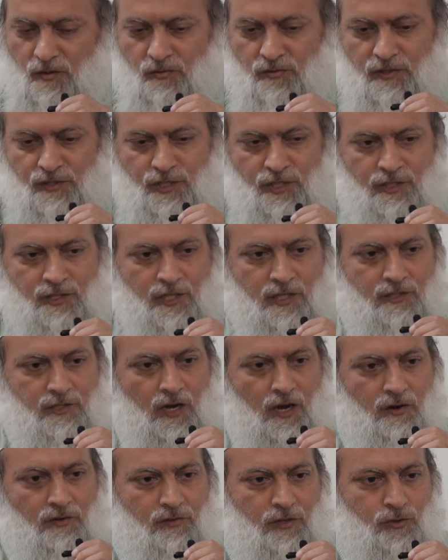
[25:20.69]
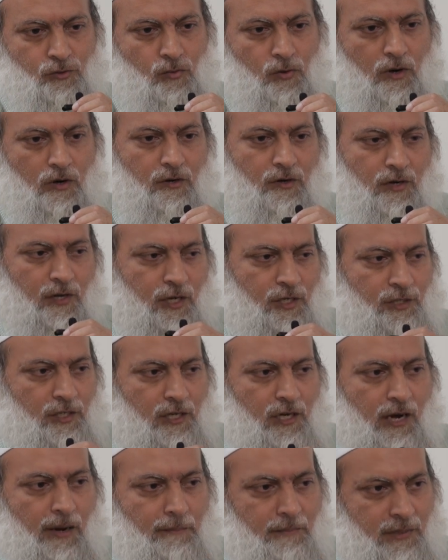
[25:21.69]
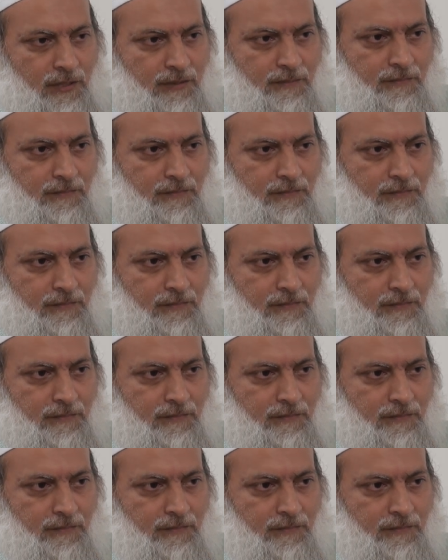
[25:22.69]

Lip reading: when she sees all of this water gushing up.